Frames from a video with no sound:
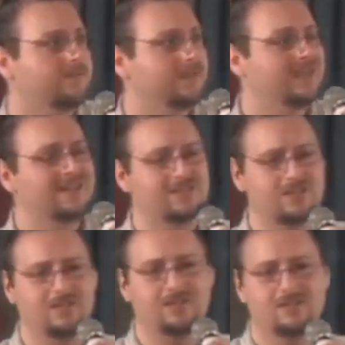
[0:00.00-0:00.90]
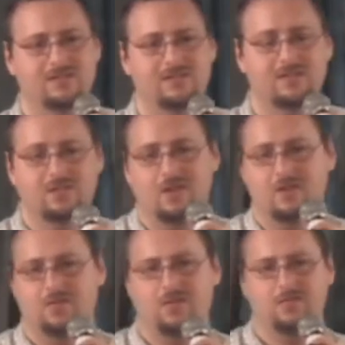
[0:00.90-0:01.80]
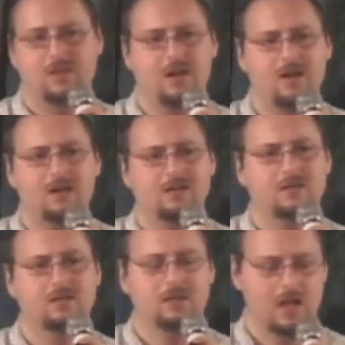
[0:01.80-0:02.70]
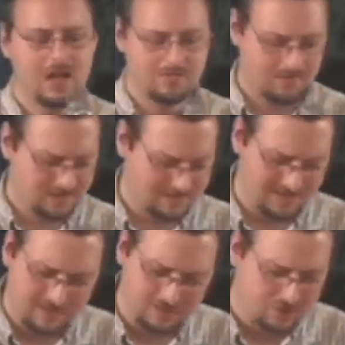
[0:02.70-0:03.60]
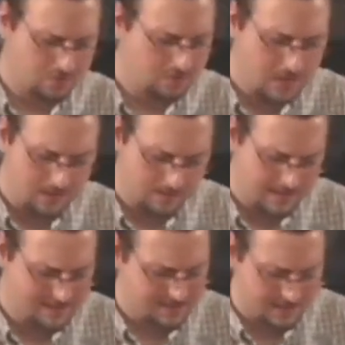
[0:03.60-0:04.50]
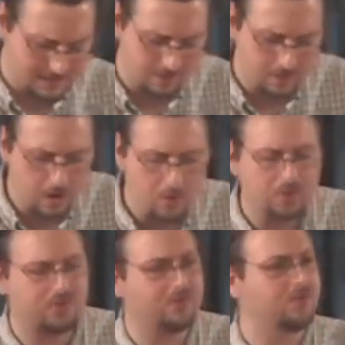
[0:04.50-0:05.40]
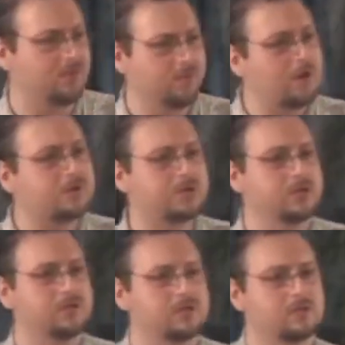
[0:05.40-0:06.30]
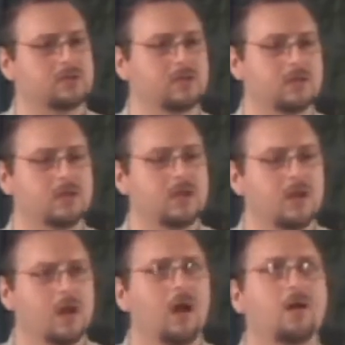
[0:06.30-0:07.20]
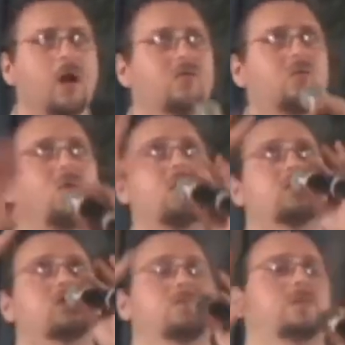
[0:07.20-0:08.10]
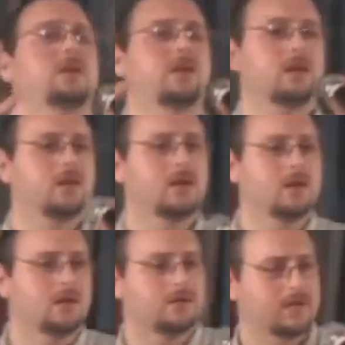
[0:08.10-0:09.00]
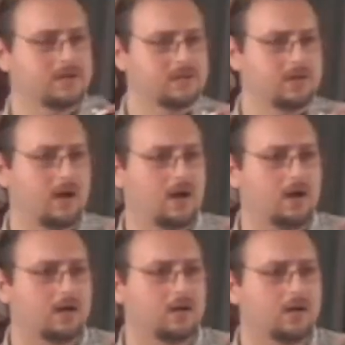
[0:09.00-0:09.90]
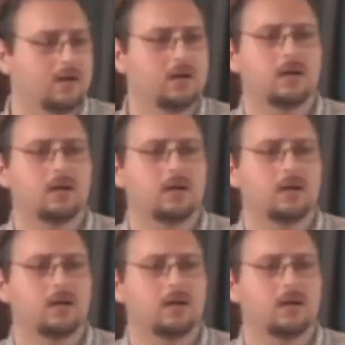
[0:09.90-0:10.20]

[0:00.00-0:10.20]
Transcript: they've begun to, to turn from God. Sure, they, they still go through the motions of worshiping this God.